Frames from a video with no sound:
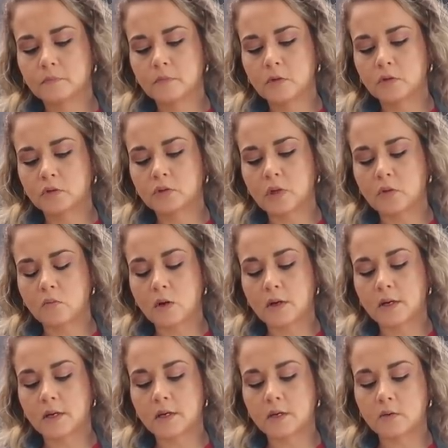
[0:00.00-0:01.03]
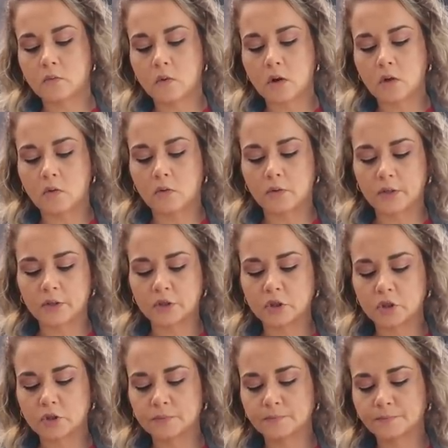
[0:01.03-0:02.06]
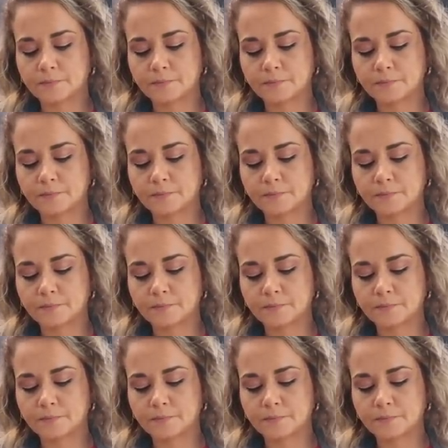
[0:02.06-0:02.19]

Because I wanna eat one orange.